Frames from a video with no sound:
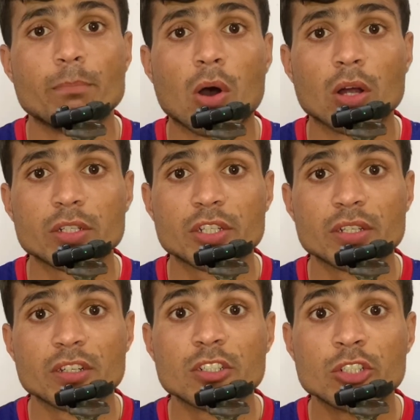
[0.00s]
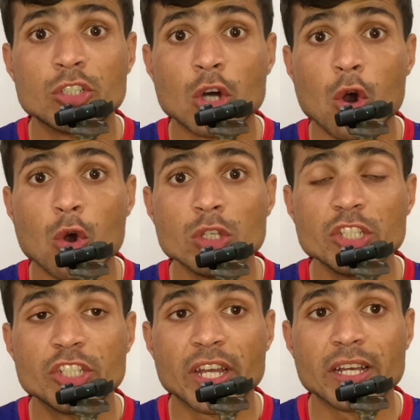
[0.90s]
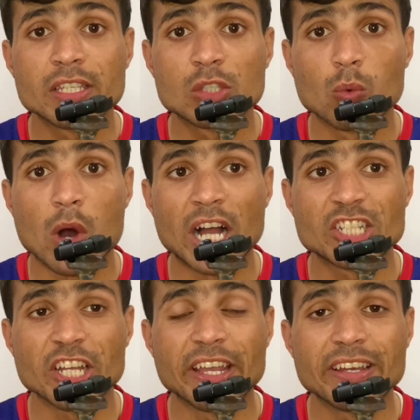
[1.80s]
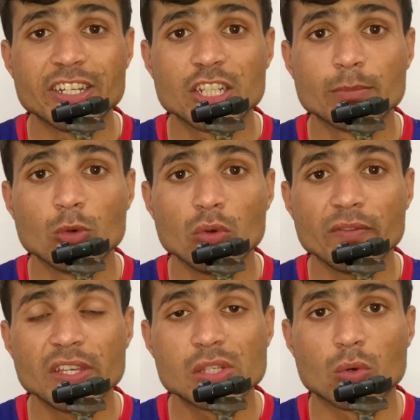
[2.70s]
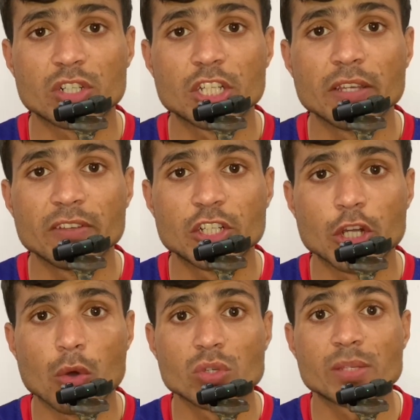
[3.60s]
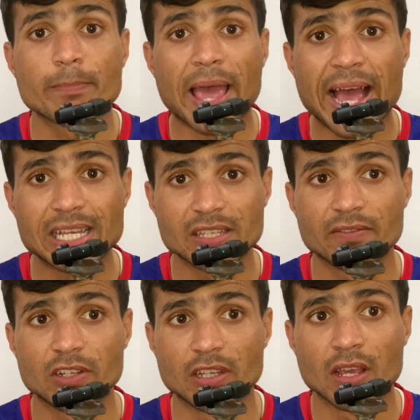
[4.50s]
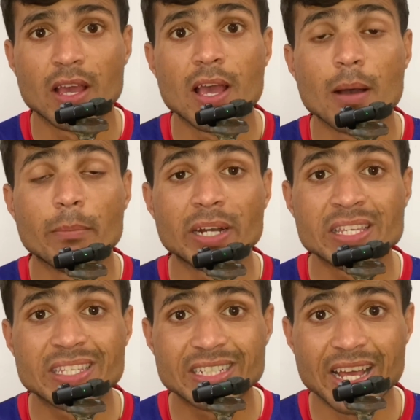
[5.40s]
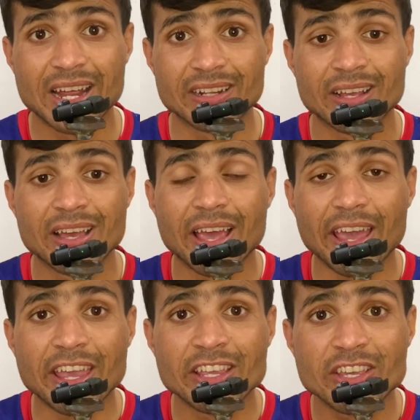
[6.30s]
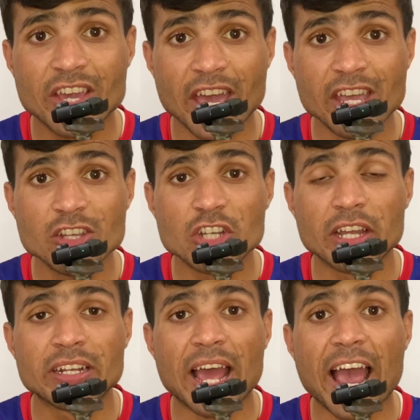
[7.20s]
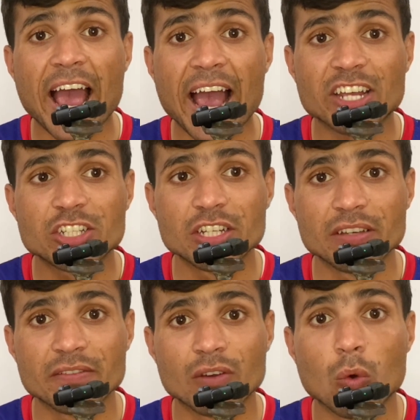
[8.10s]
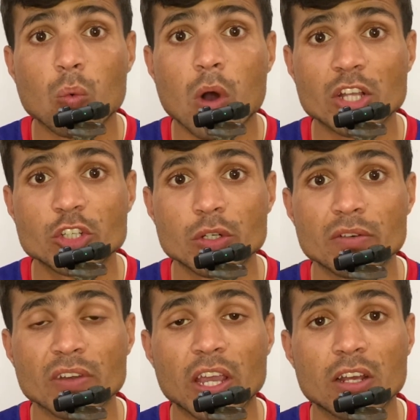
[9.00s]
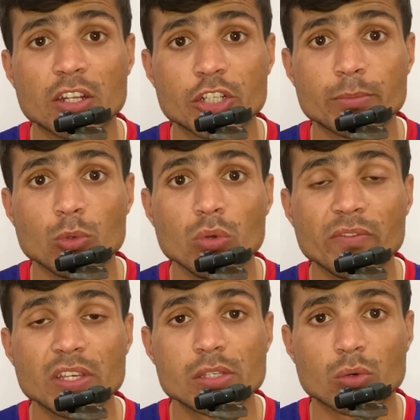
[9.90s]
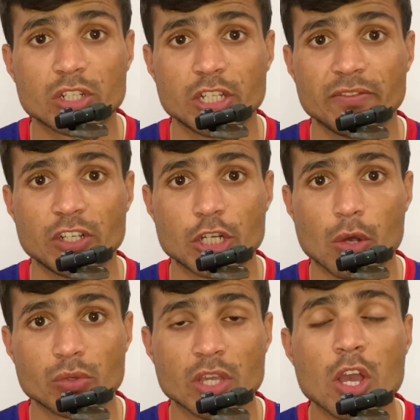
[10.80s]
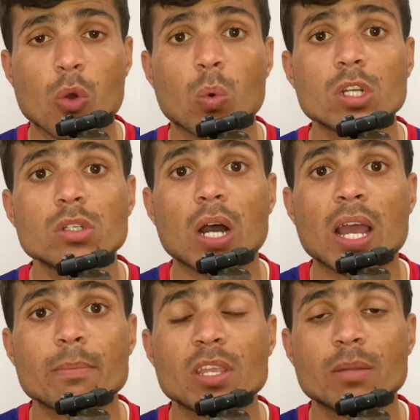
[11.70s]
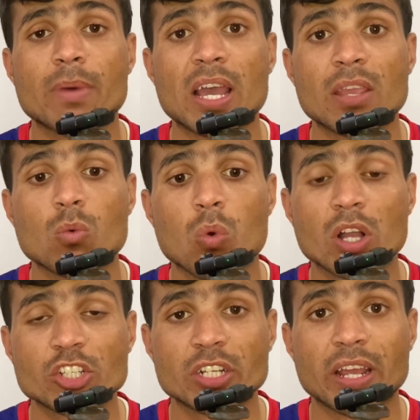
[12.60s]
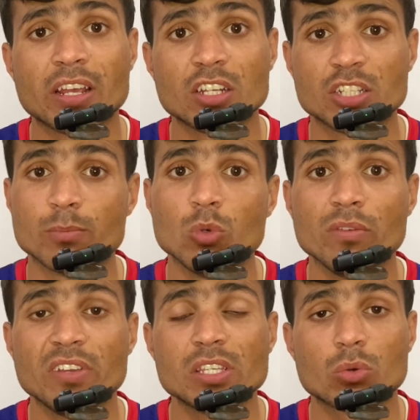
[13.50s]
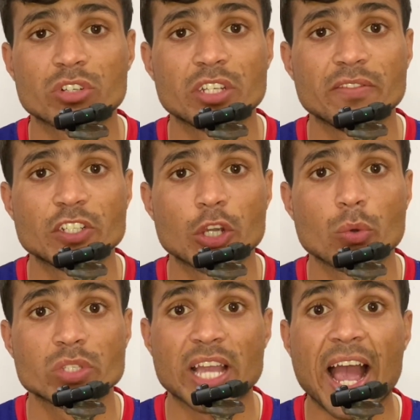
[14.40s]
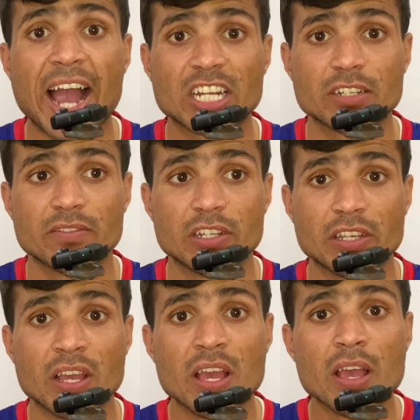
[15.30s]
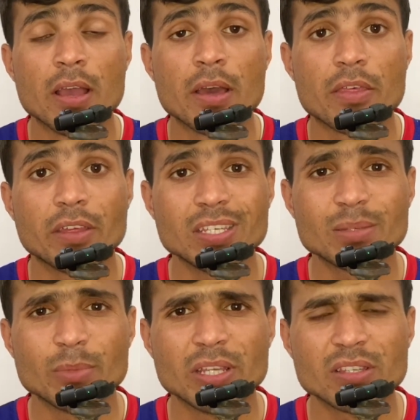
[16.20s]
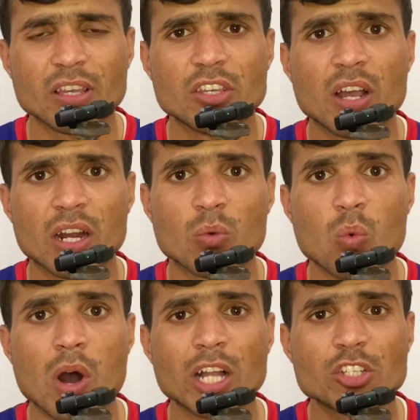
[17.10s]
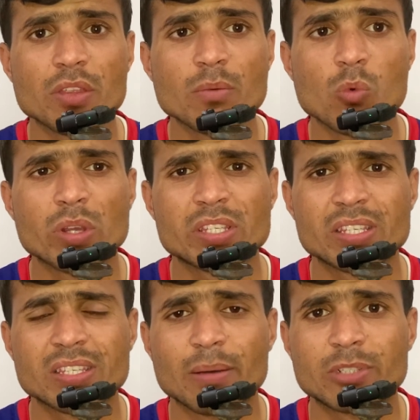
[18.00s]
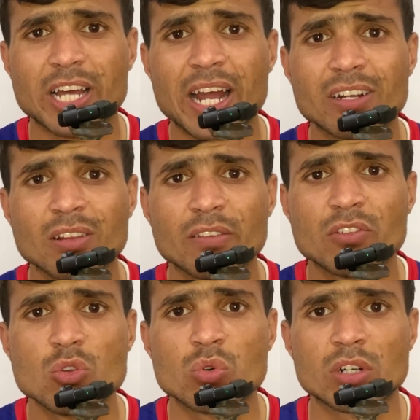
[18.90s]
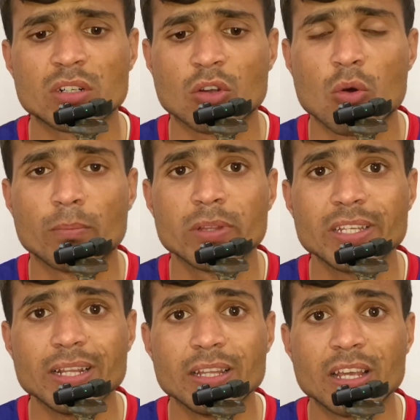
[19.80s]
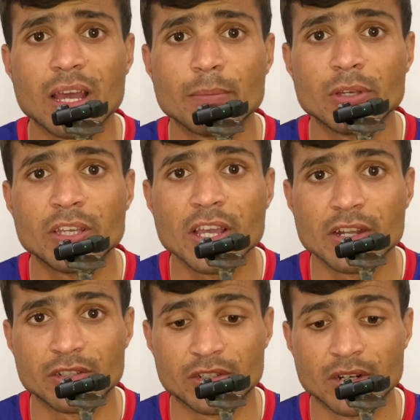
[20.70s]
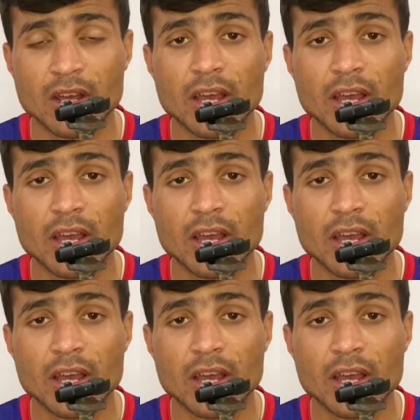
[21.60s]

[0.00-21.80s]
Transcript: But don't just watch English movies or TV shows passively, but instead engage in active watching of English movies or TV shows. What do I mean by watching English movies or TV shows actively? This means you gotta watch them with subtitle if you're completely a beginner.